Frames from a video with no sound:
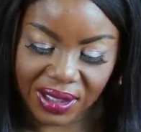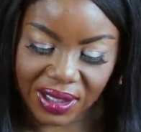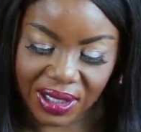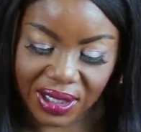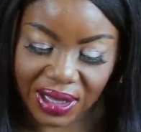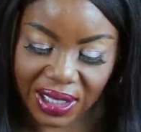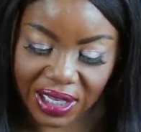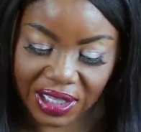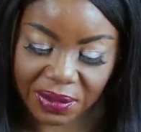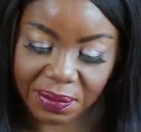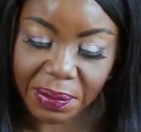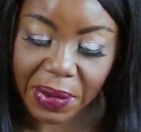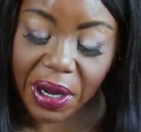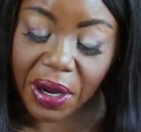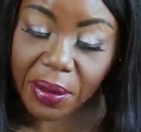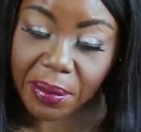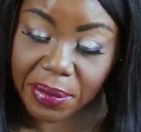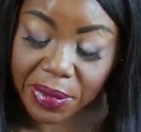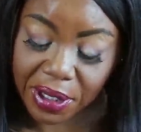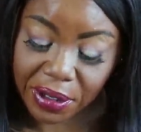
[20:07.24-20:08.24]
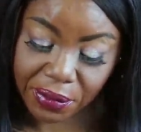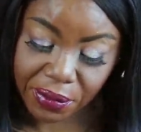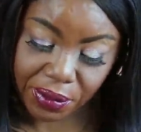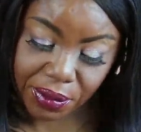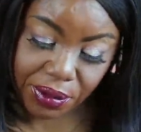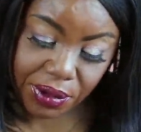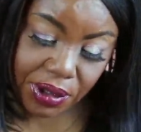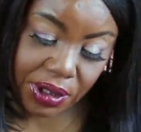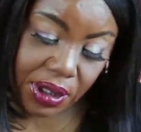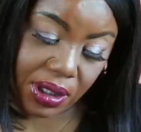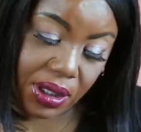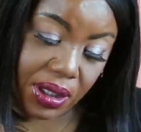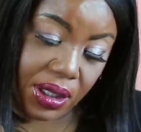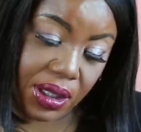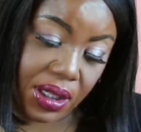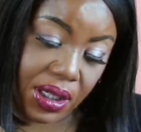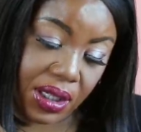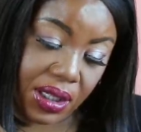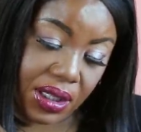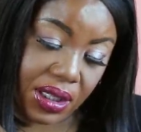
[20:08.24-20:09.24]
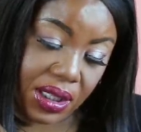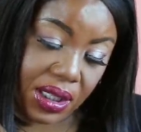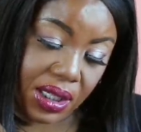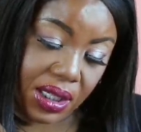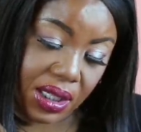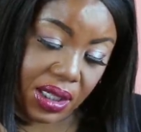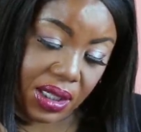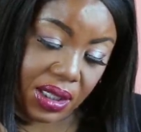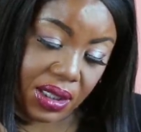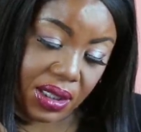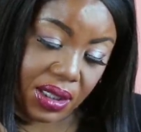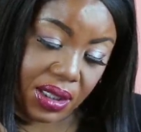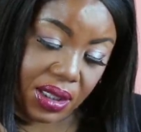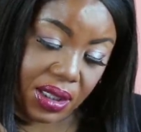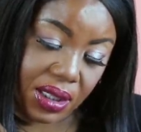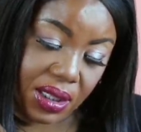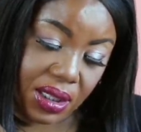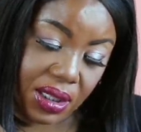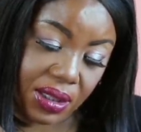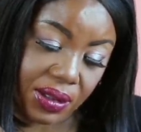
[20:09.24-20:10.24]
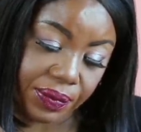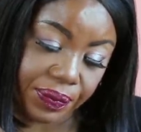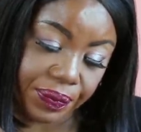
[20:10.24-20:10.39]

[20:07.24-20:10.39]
And that's Bare Minerals. Intense,